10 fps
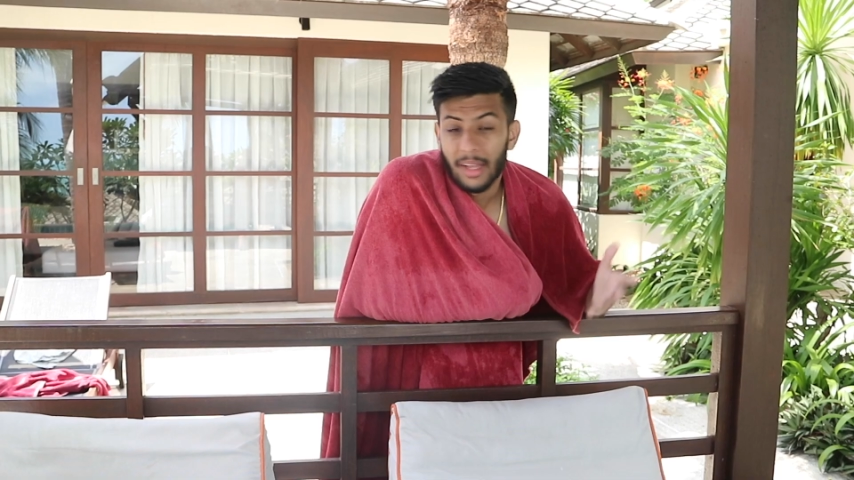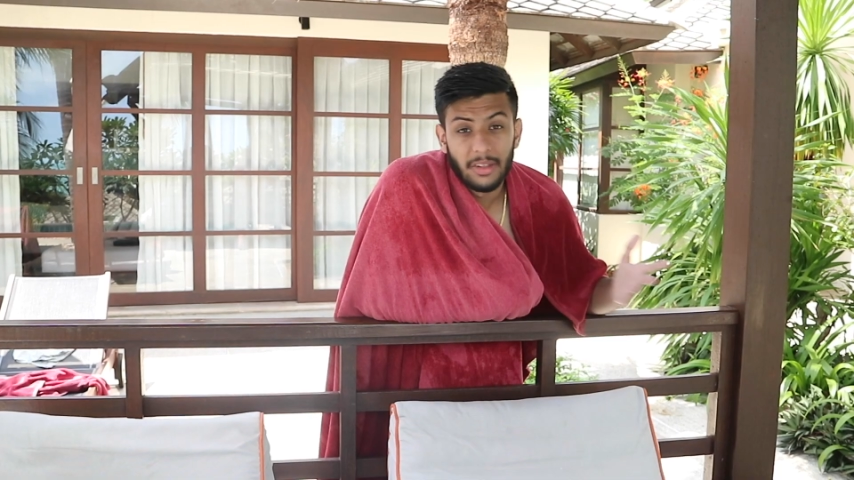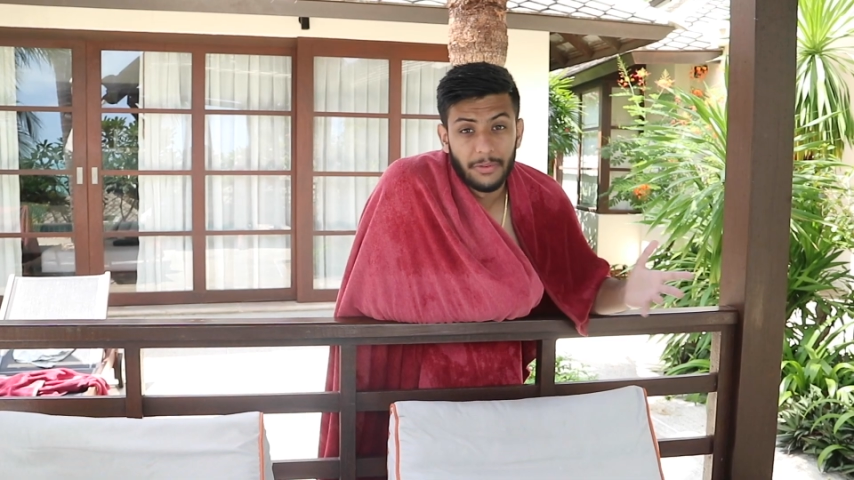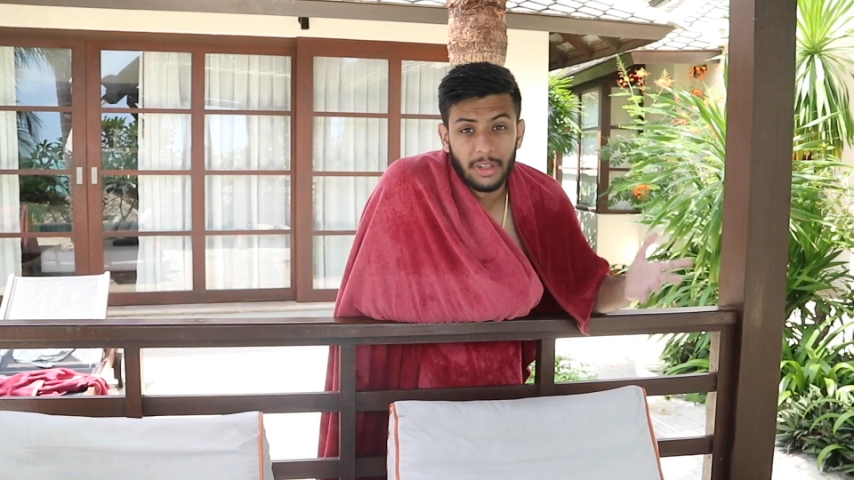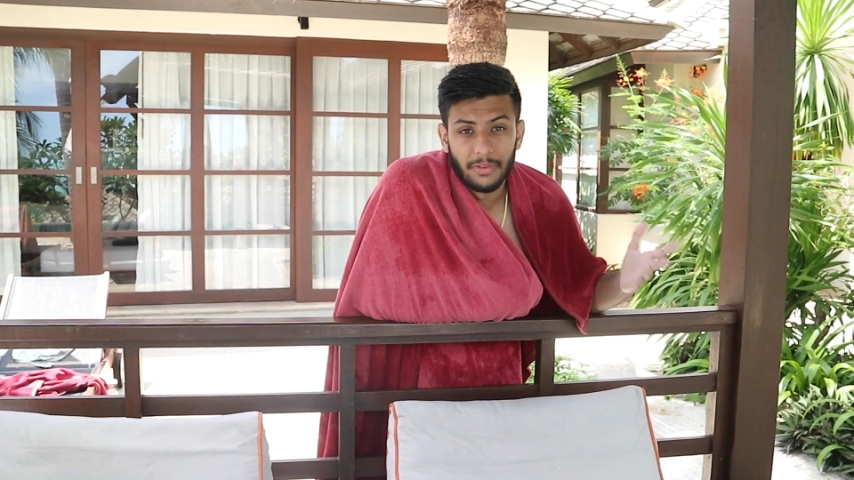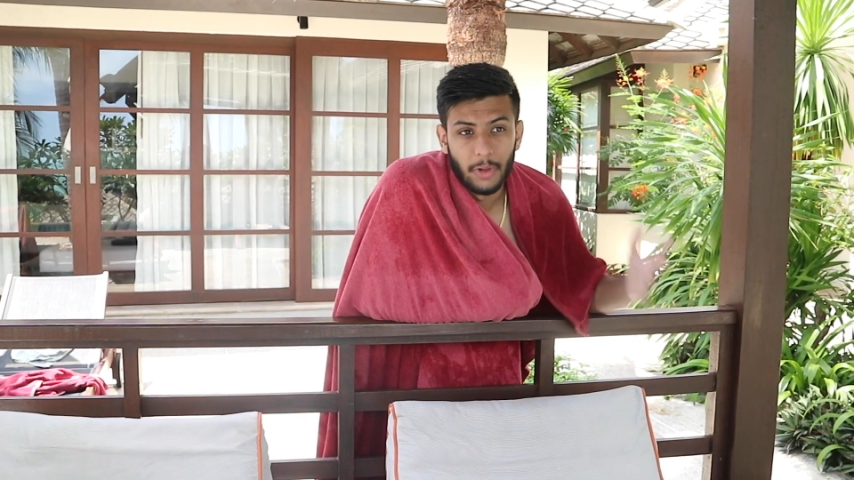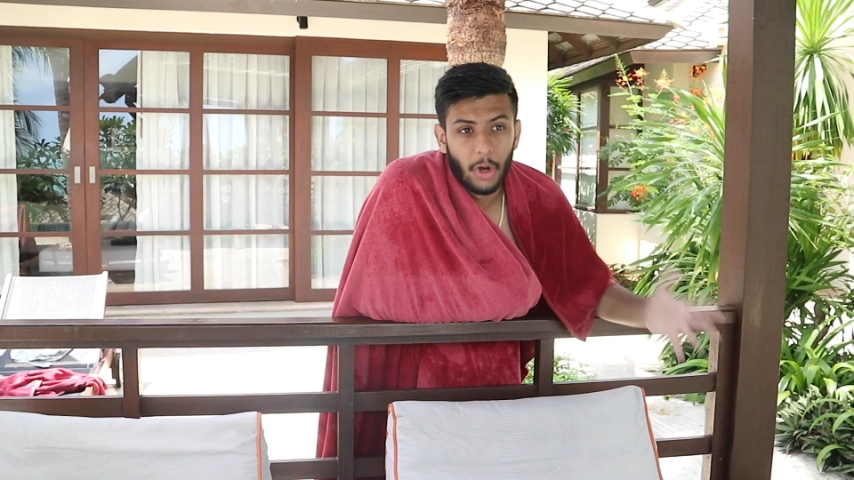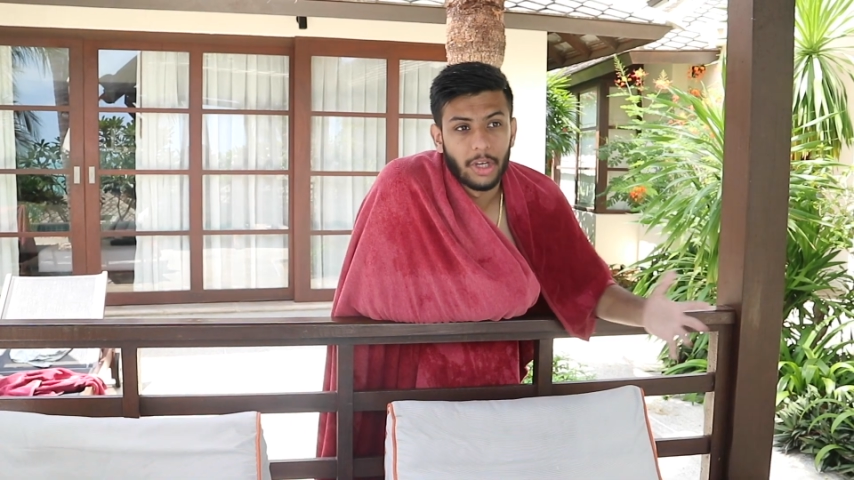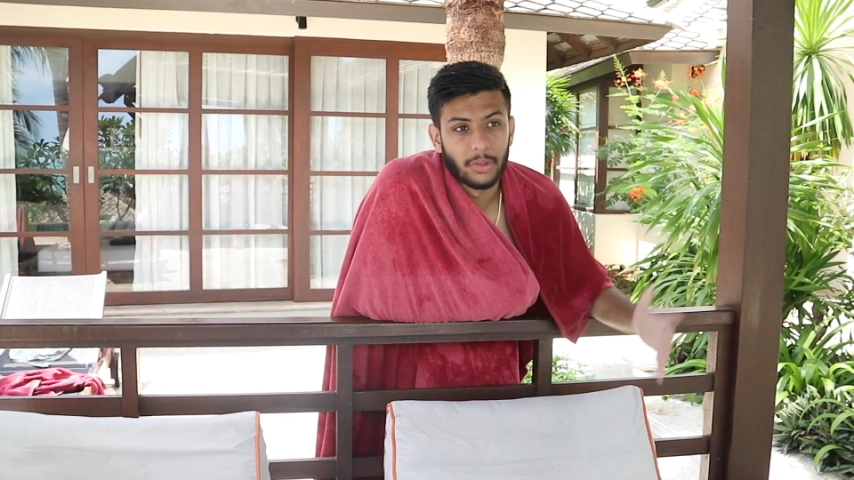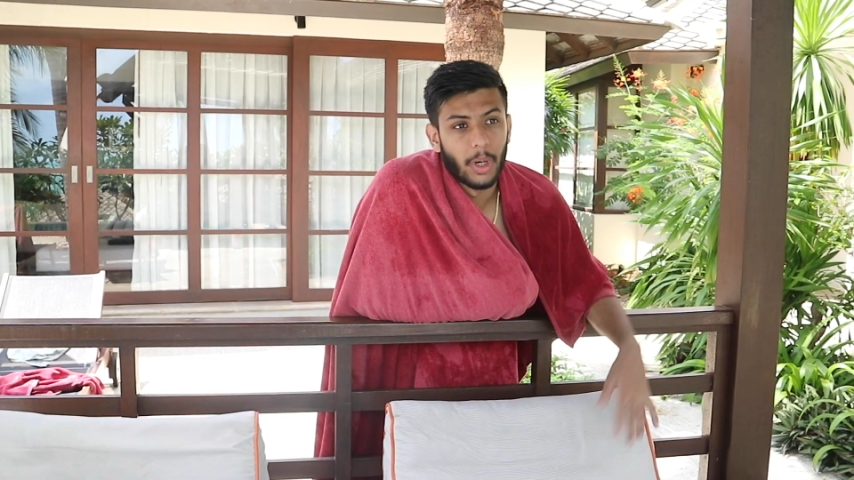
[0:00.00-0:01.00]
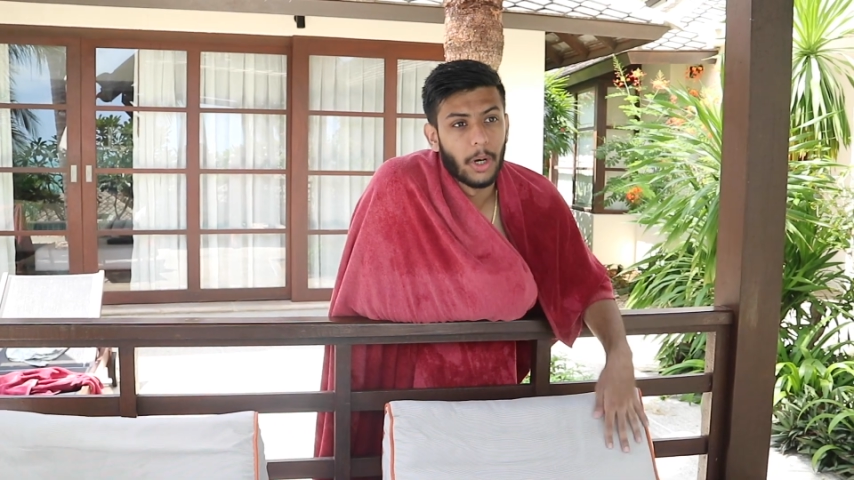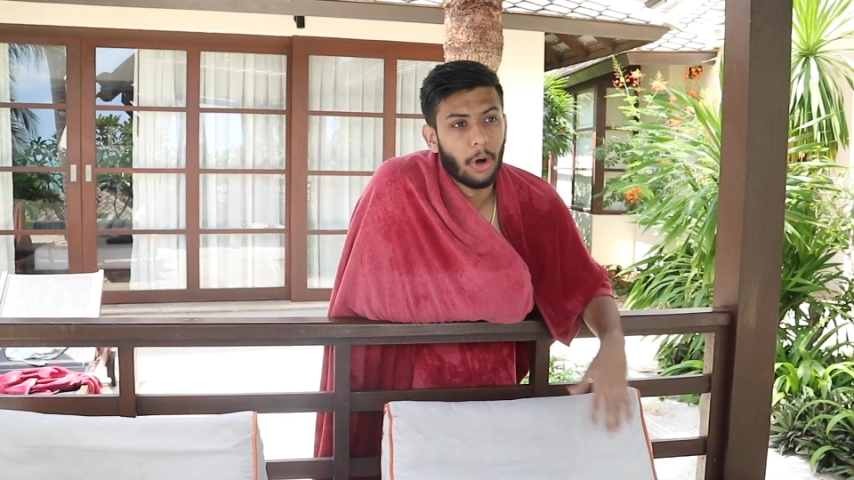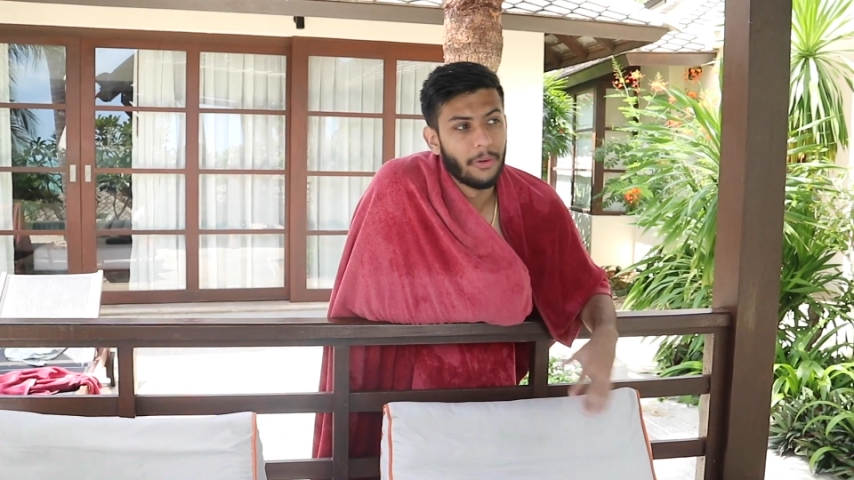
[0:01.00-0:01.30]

That's it for this vlog as well.